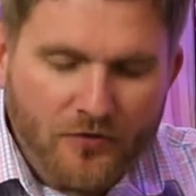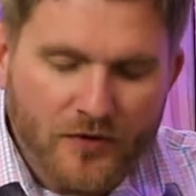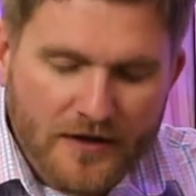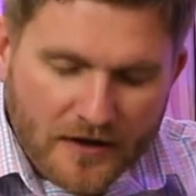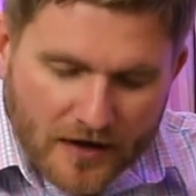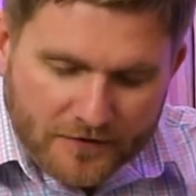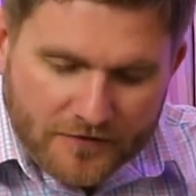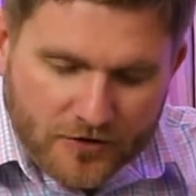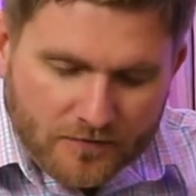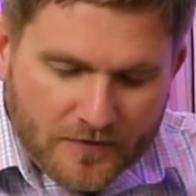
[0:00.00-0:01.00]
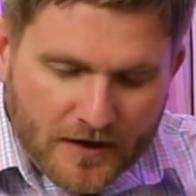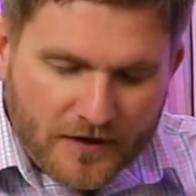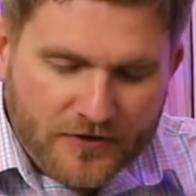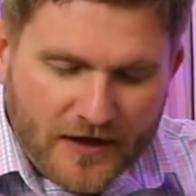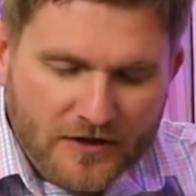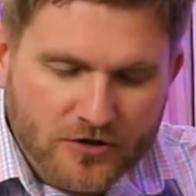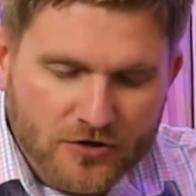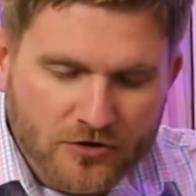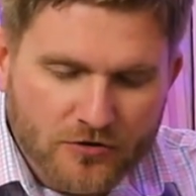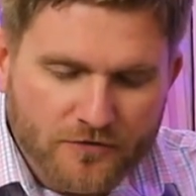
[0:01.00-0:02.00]
we love you. Thank
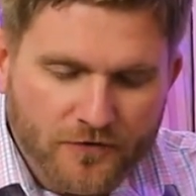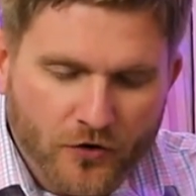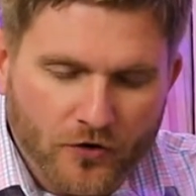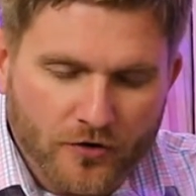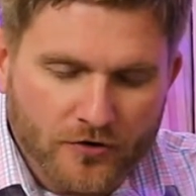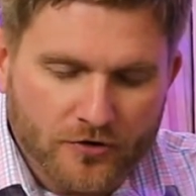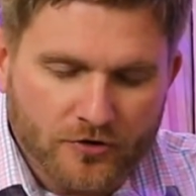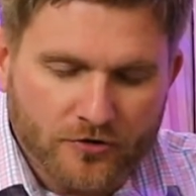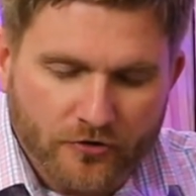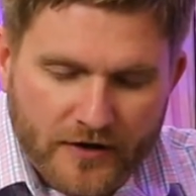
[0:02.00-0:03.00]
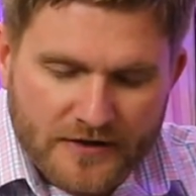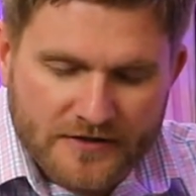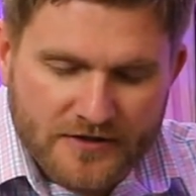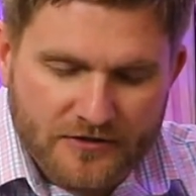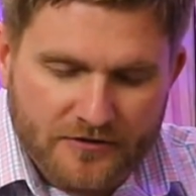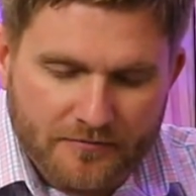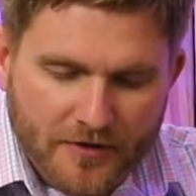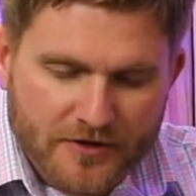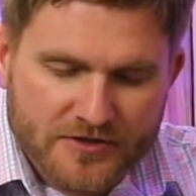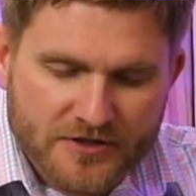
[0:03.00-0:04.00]
you for your grace and your
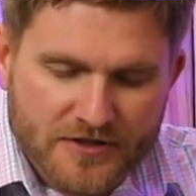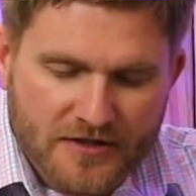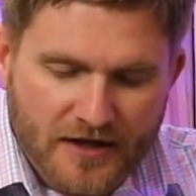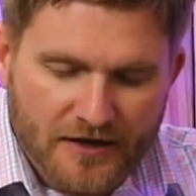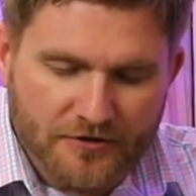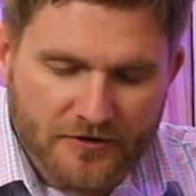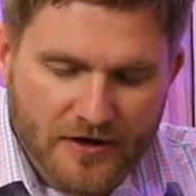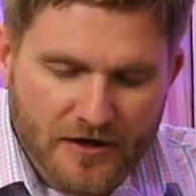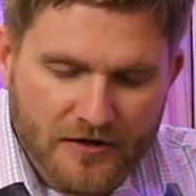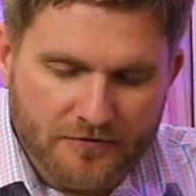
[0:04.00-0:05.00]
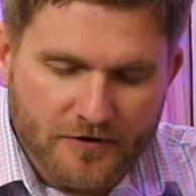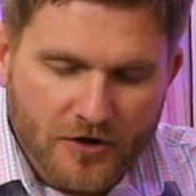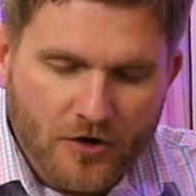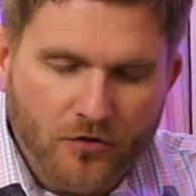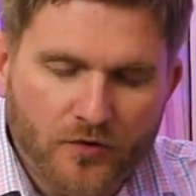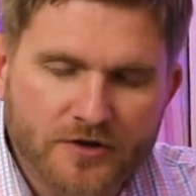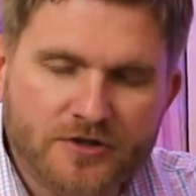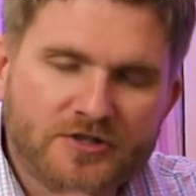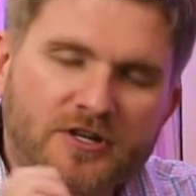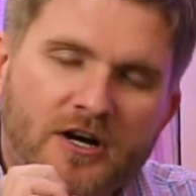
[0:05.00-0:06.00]
mercy and your love. We
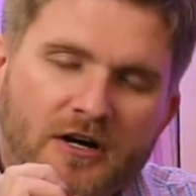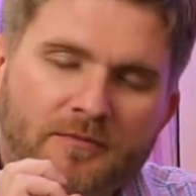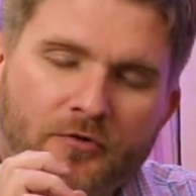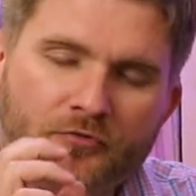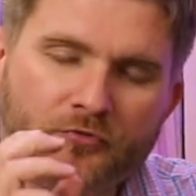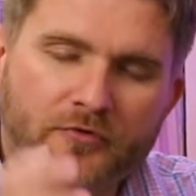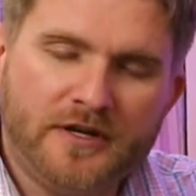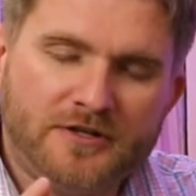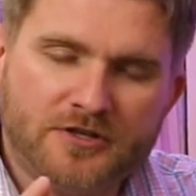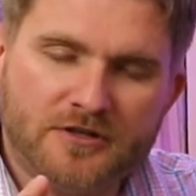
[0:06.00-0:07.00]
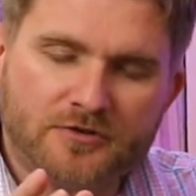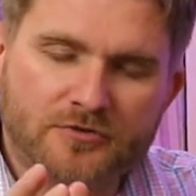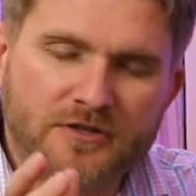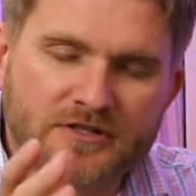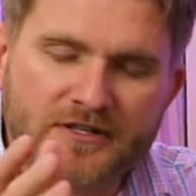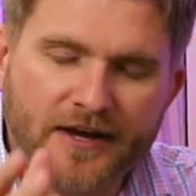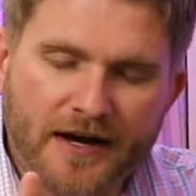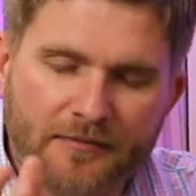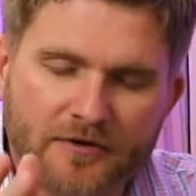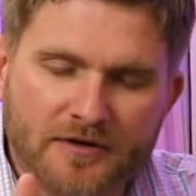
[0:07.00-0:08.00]
just come reaching through this
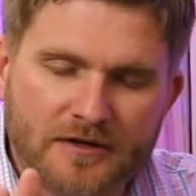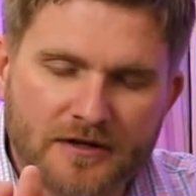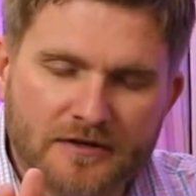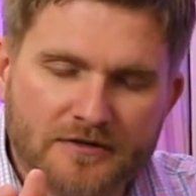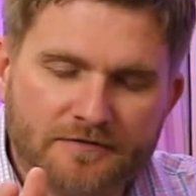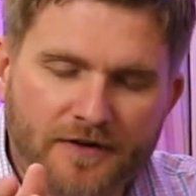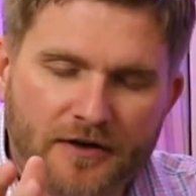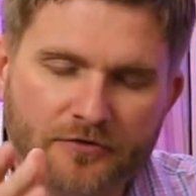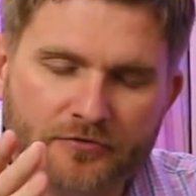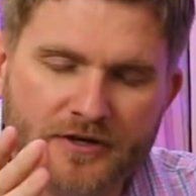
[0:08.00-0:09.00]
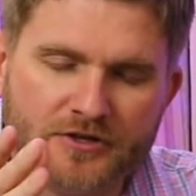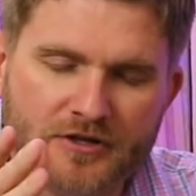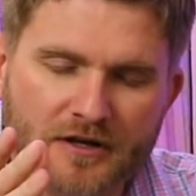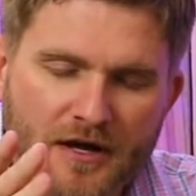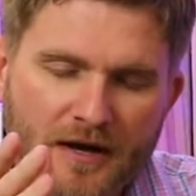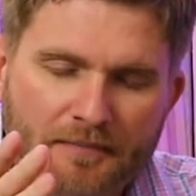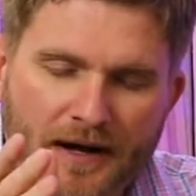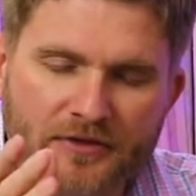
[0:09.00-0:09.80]
camera lens, Father, reaching by